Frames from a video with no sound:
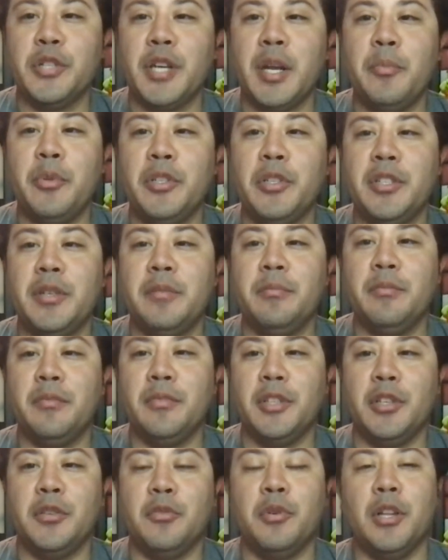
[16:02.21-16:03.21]
championship.
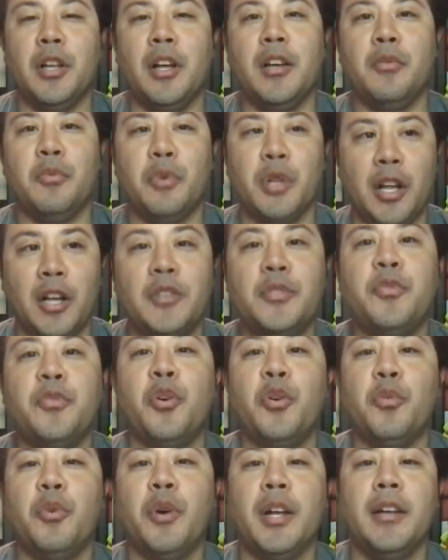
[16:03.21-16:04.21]
We lost
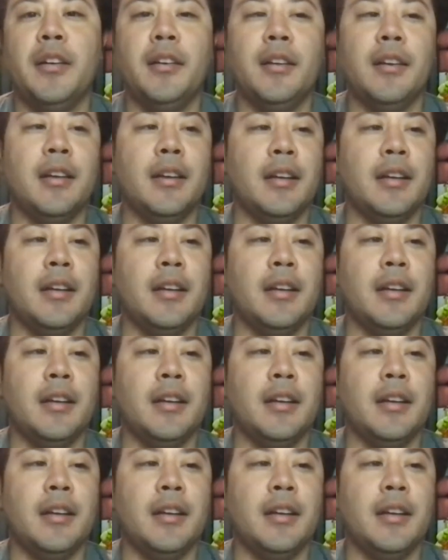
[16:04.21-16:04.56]
4-1.